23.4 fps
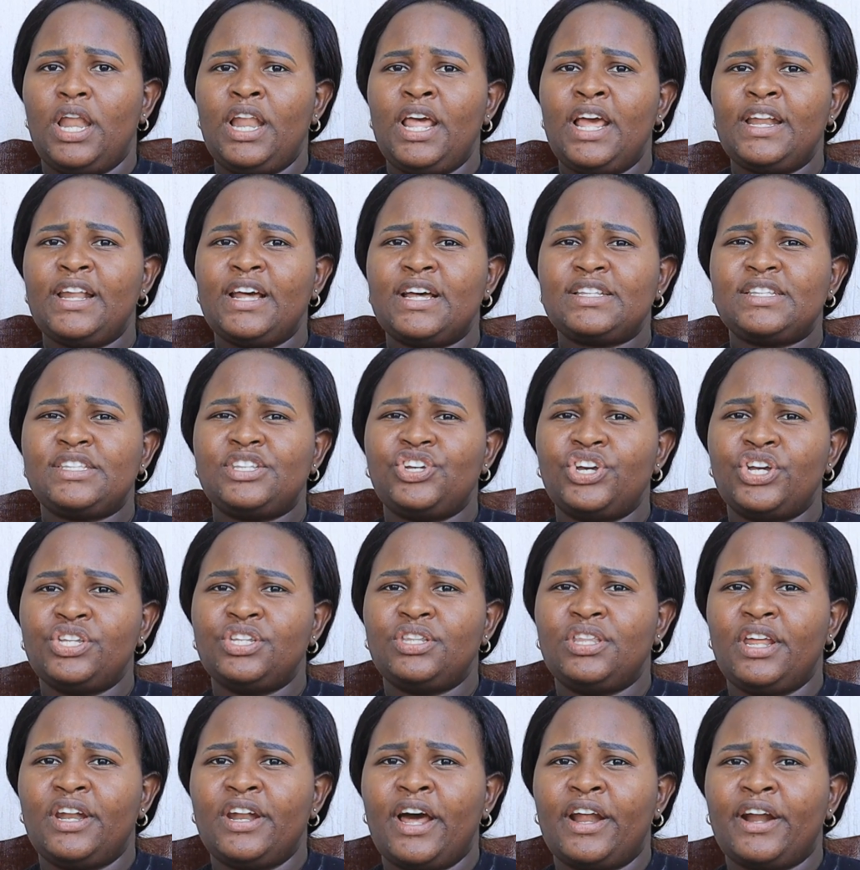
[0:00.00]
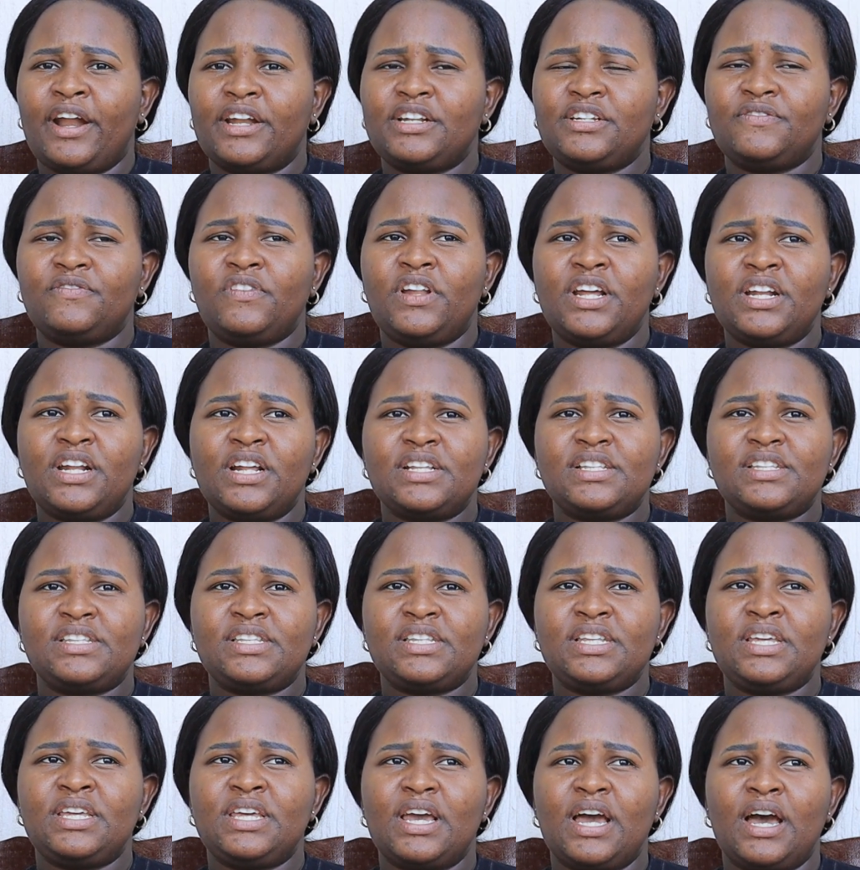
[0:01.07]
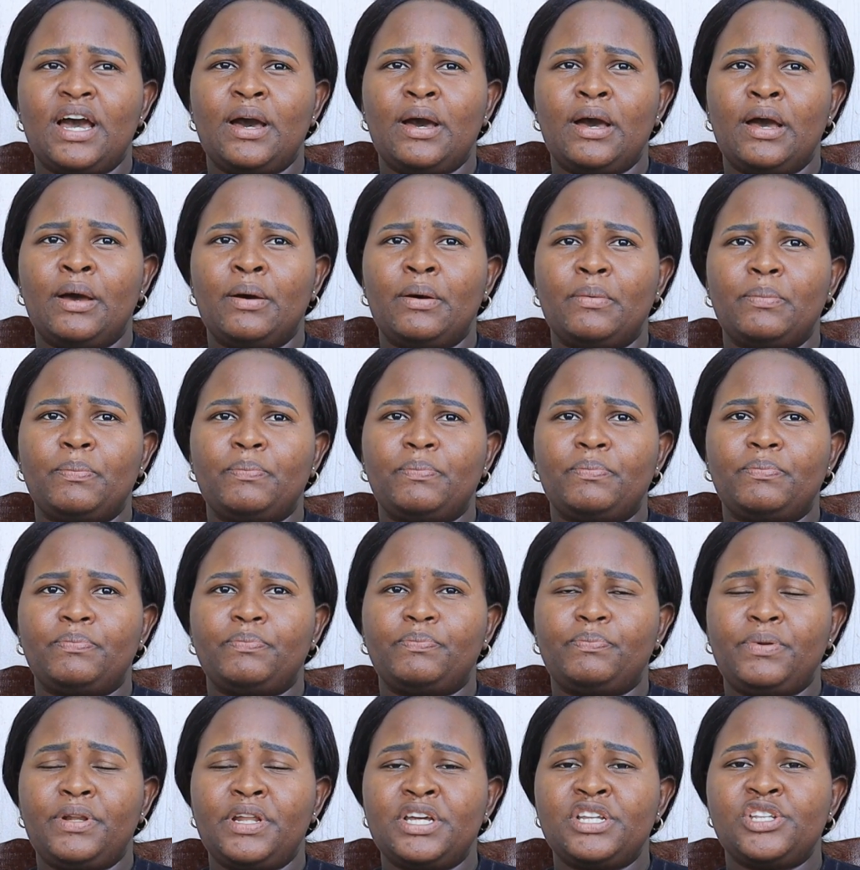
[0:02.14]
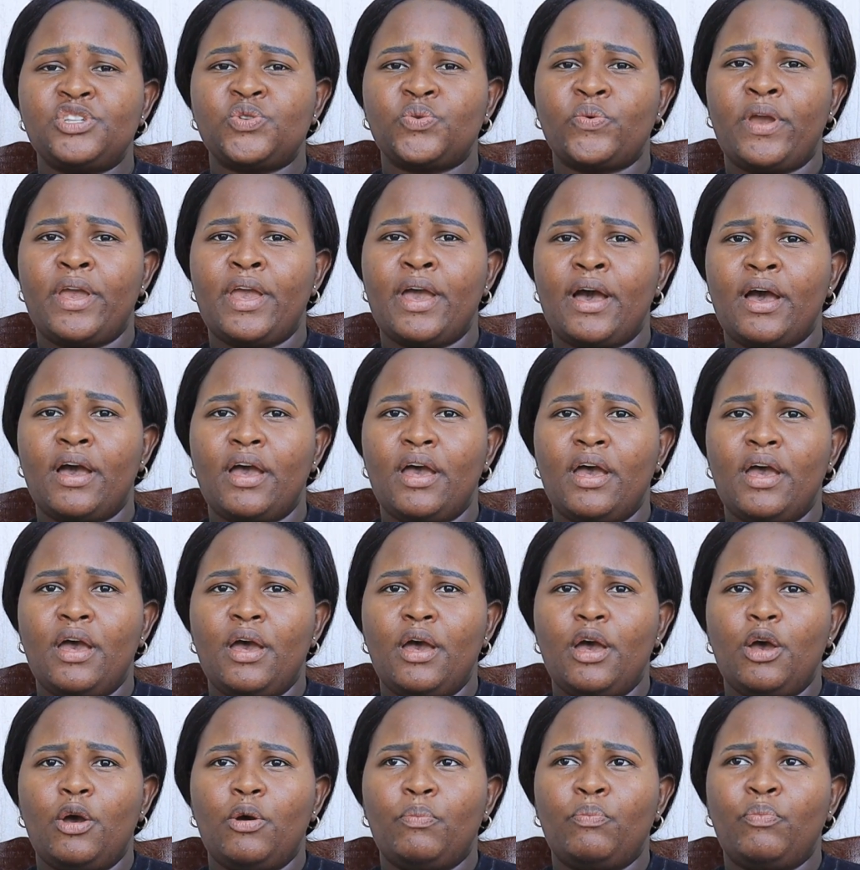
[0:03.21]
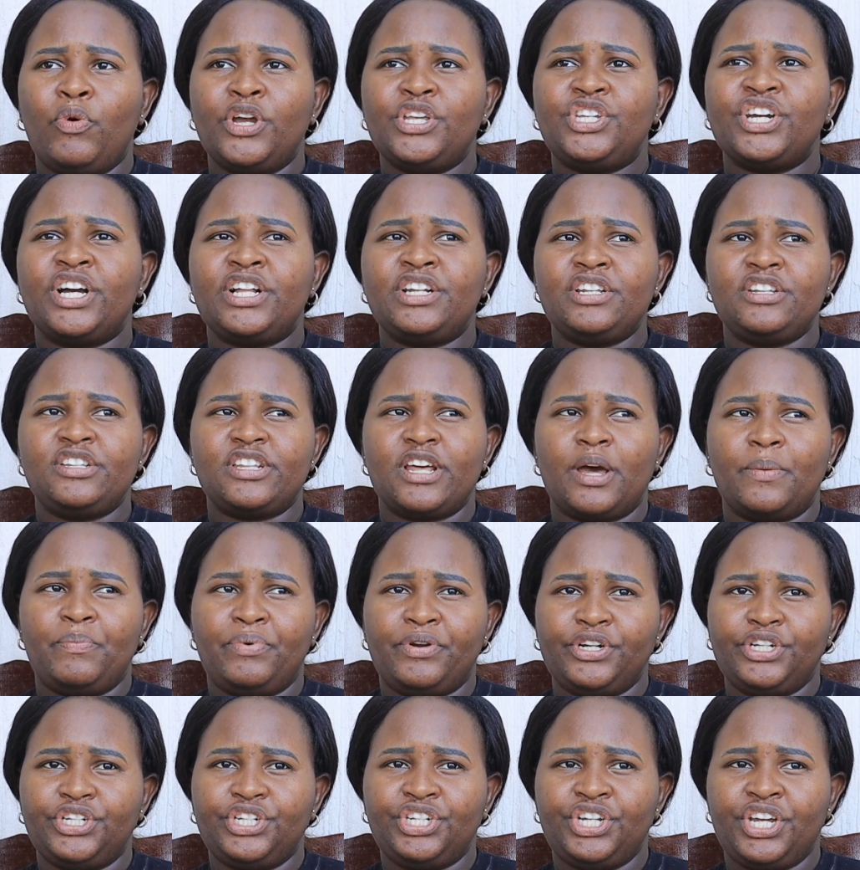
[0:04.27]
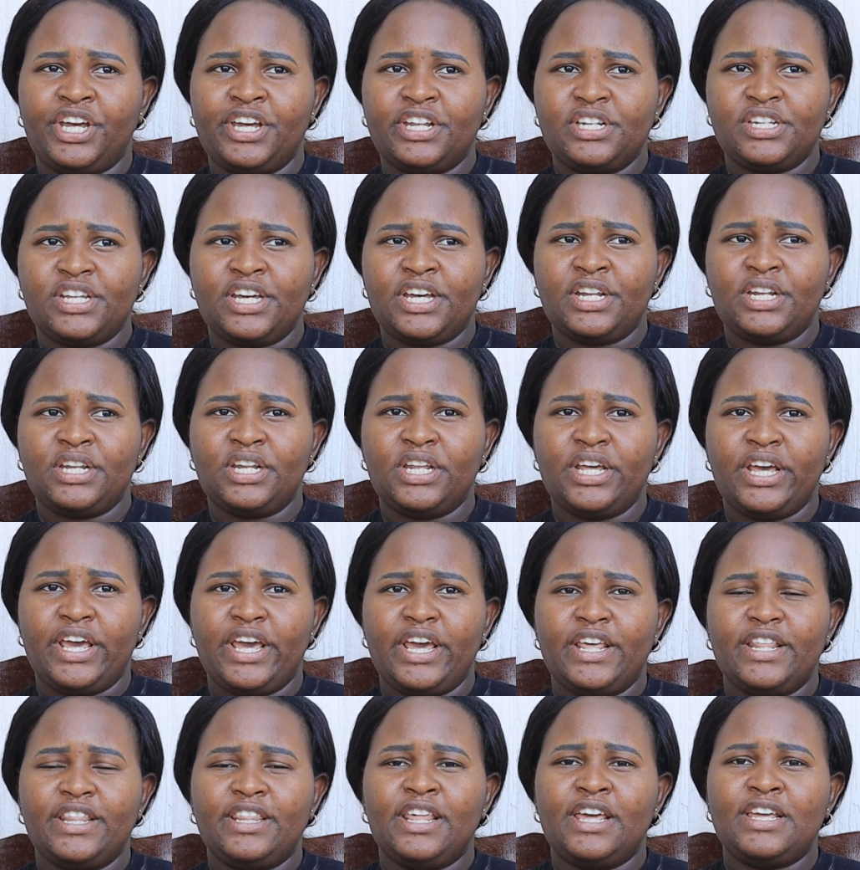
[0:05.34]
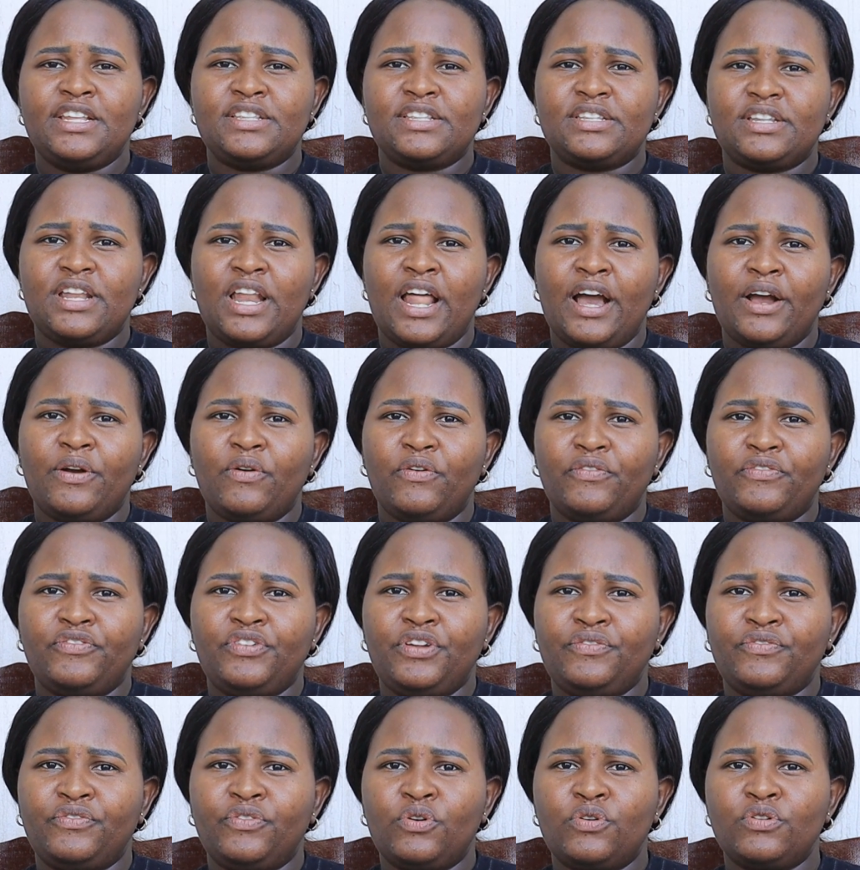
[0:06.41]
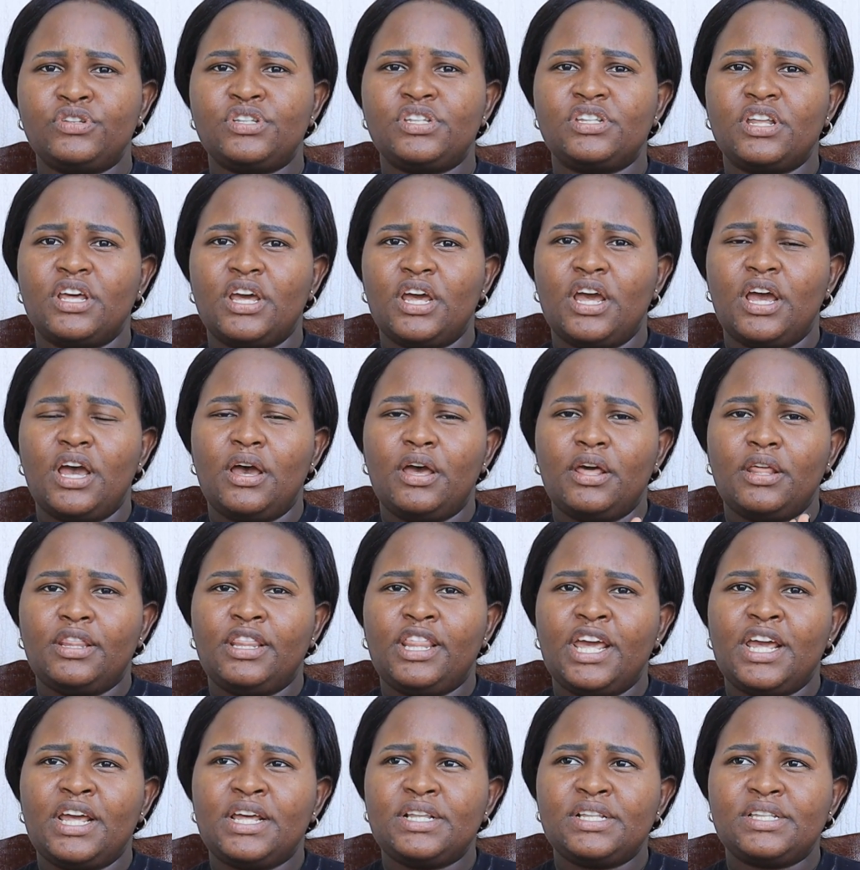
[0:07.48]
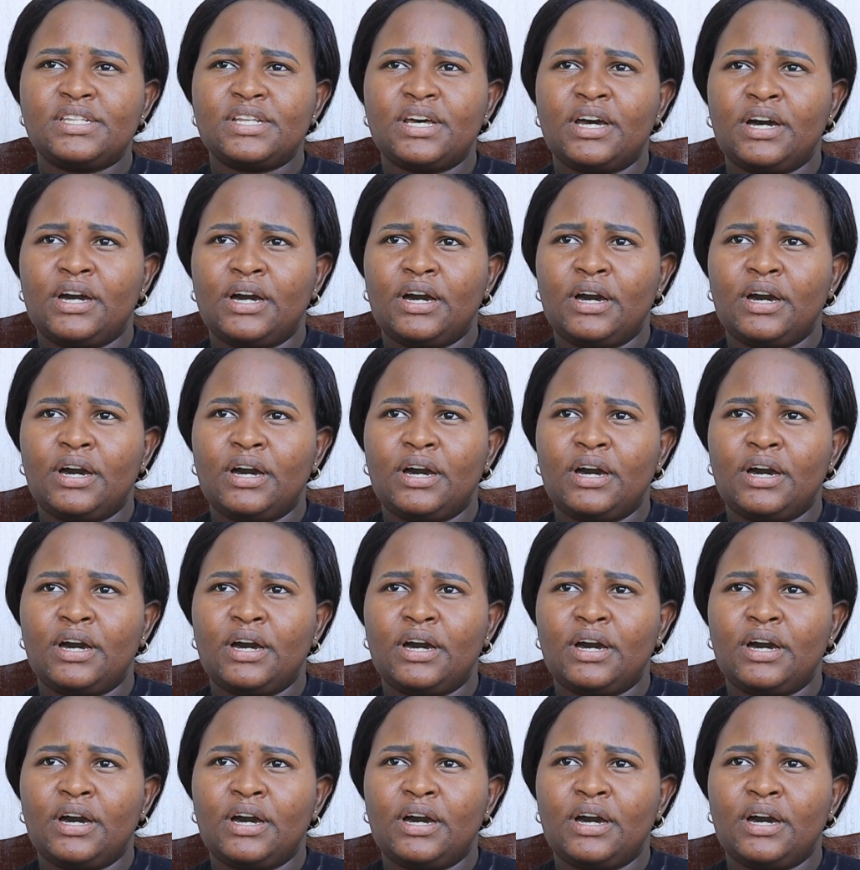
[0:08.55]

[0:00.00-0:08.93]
Let us change the narrative. Let us see place where Boychild is appreciated, there is lack of divorce, there is